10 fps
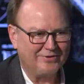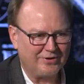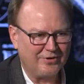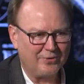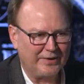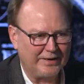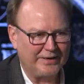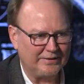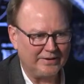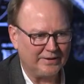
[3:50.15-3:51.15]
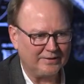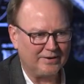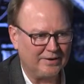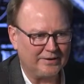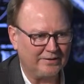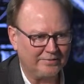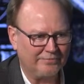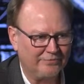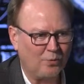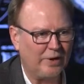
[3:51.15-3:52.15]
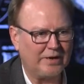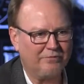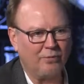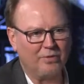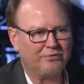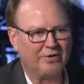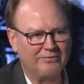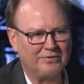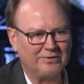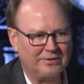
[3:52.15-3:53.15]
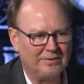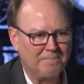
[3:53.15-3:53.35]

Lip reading: to create that kind of 24/7